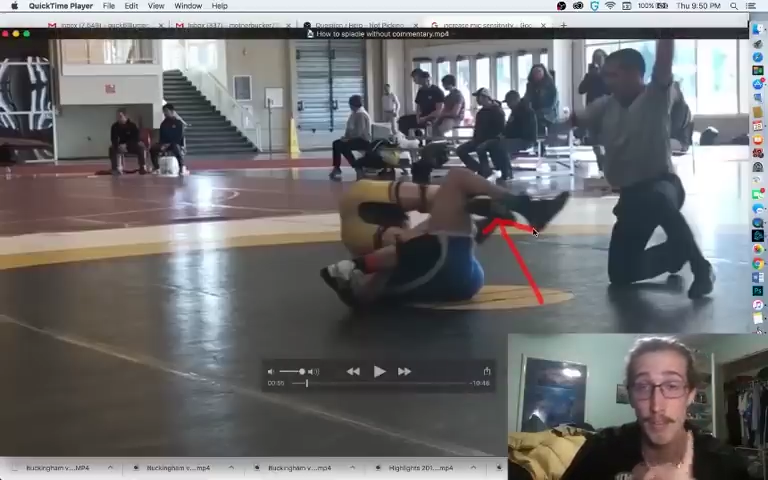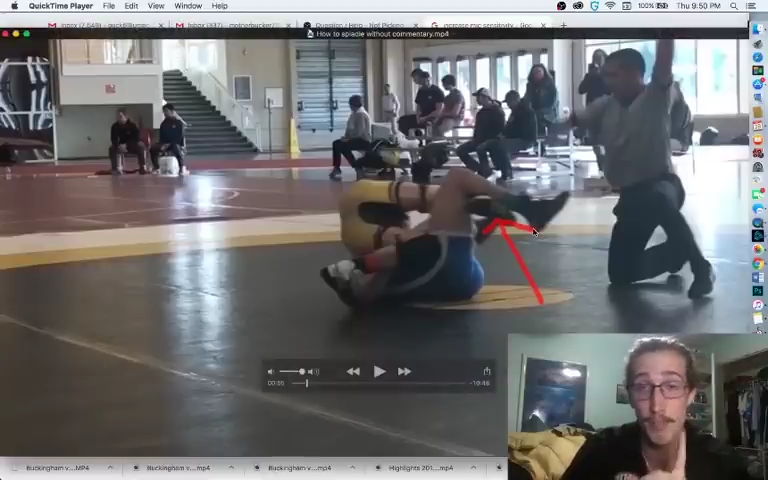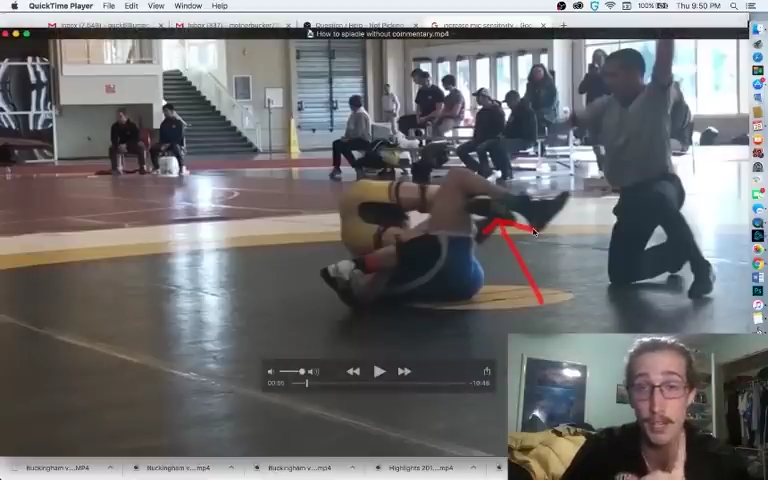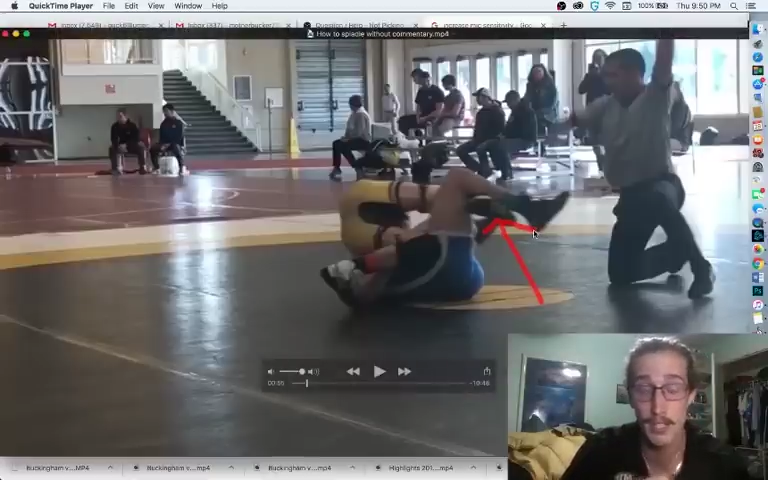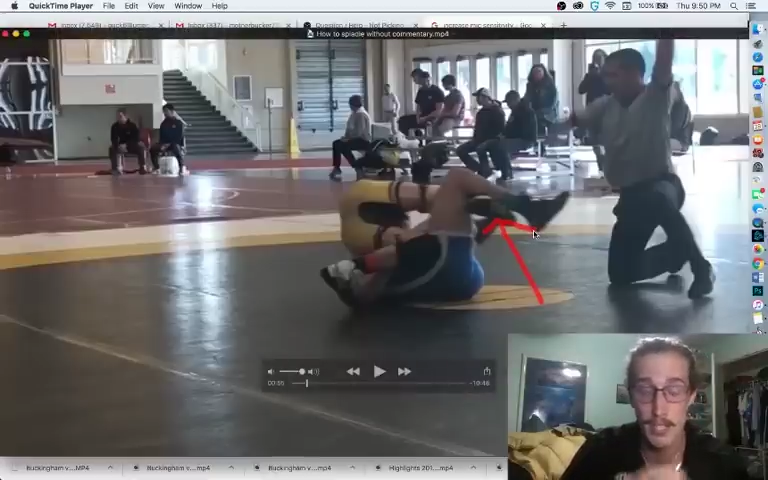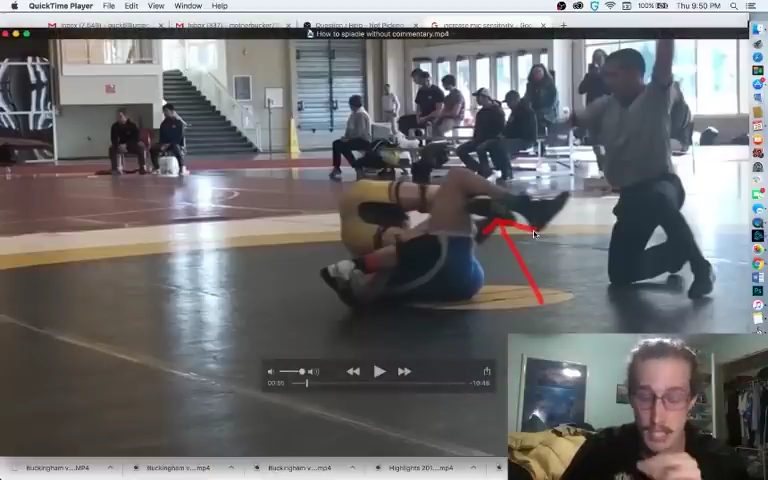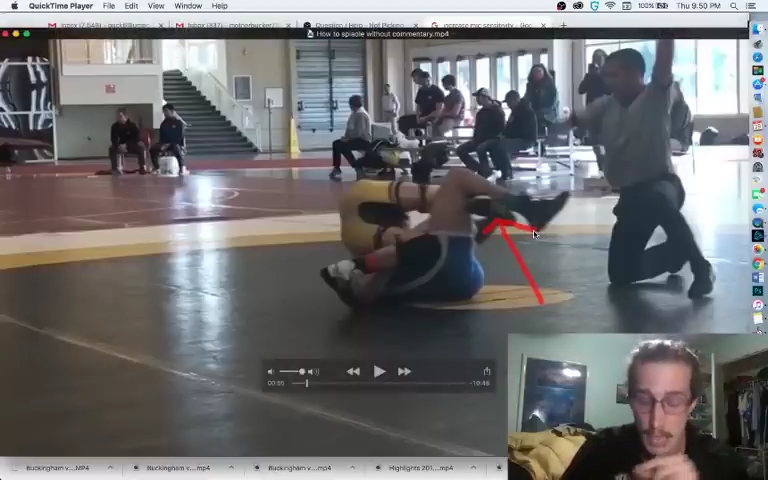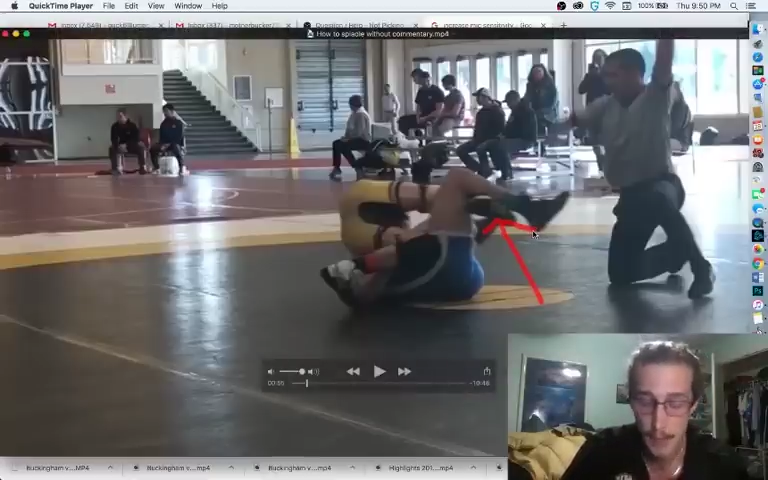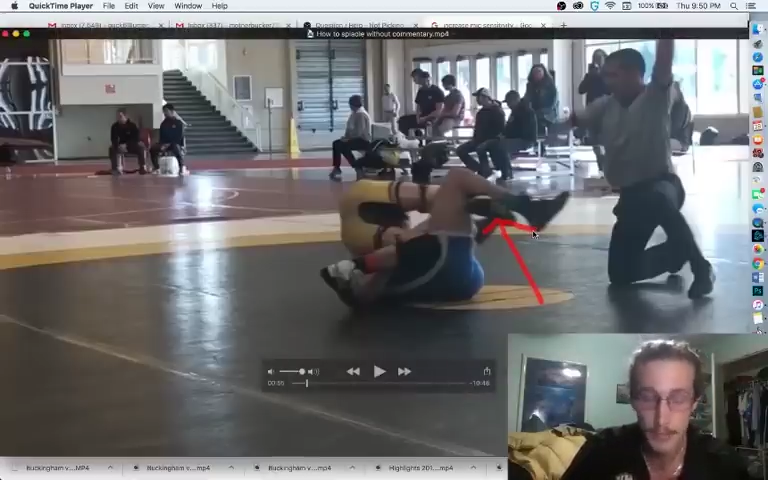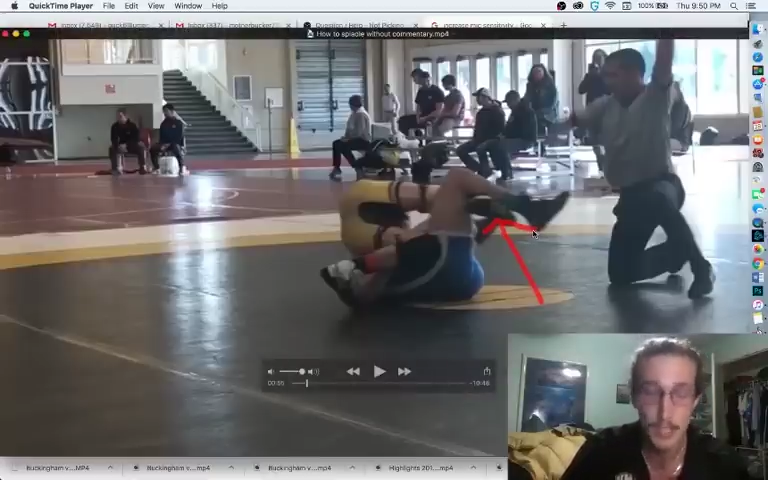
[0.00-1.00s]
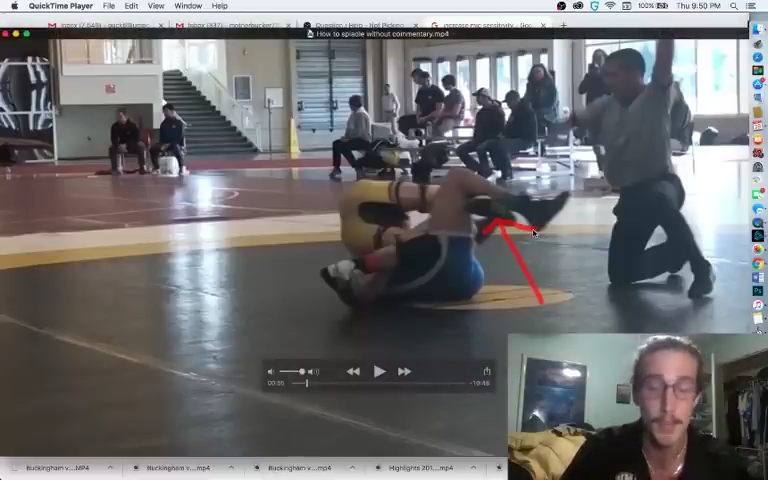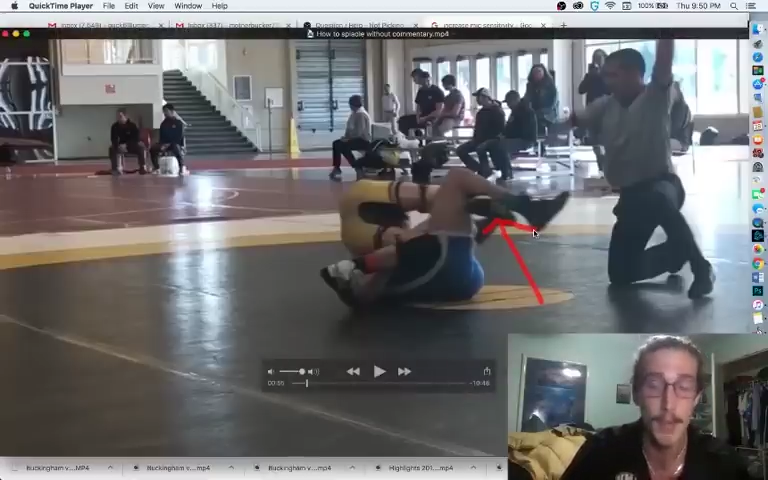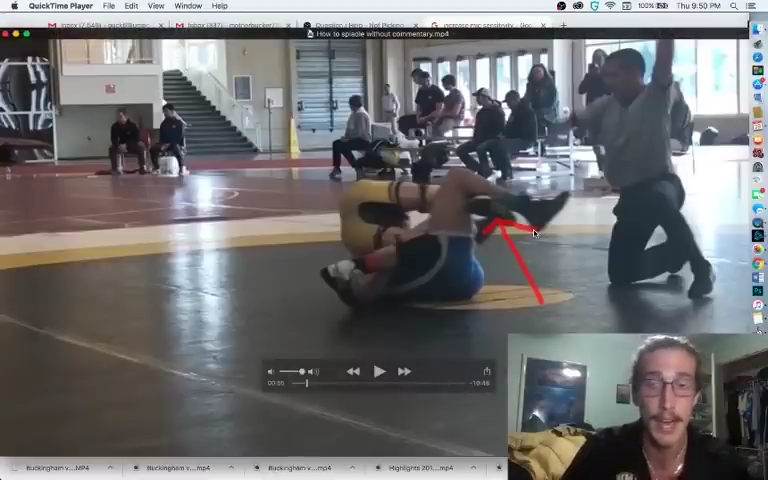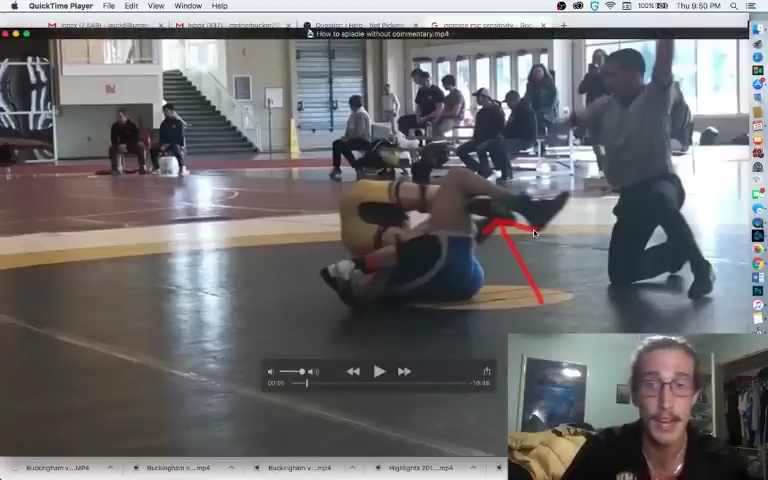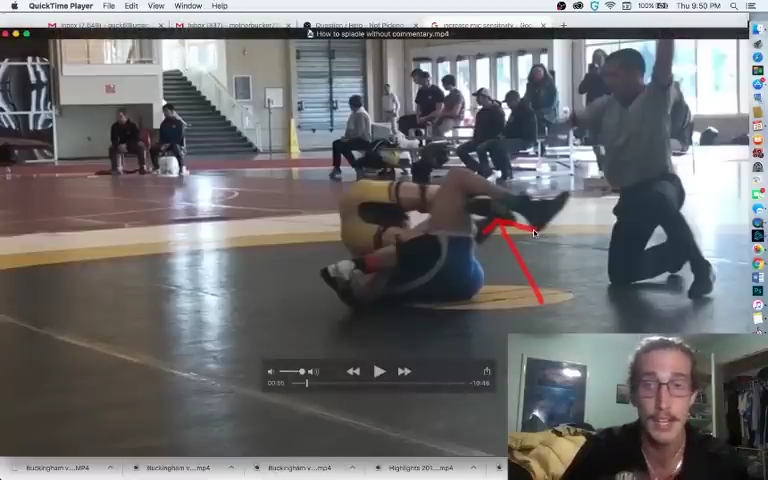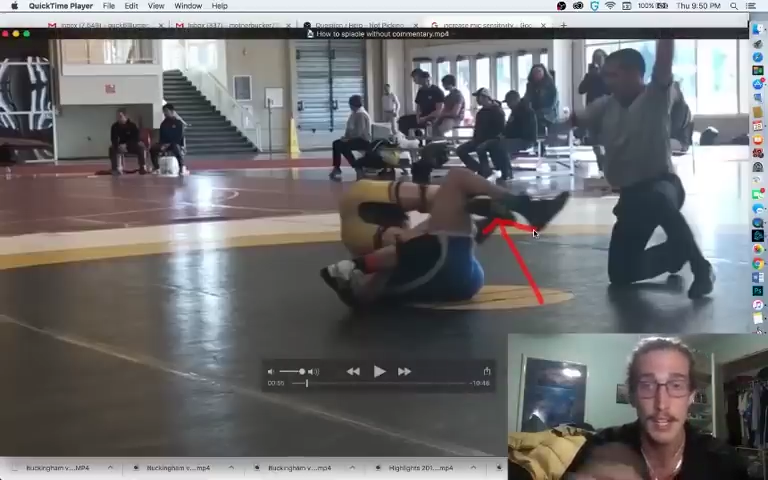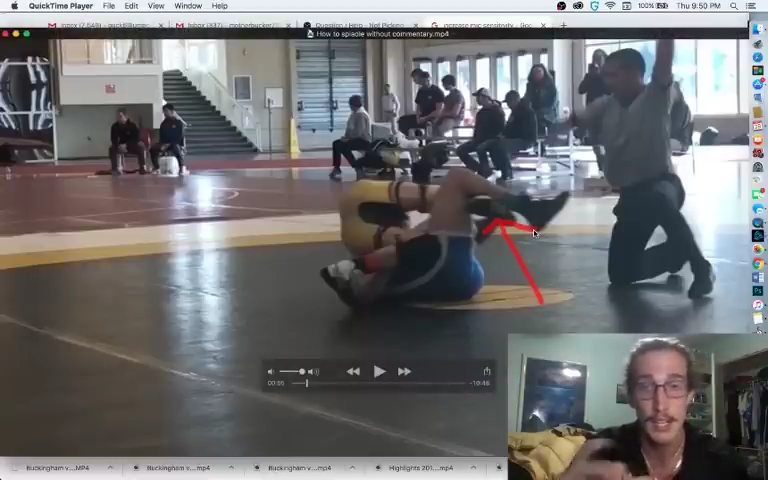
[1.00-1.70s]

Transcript: foot stomped to the mat,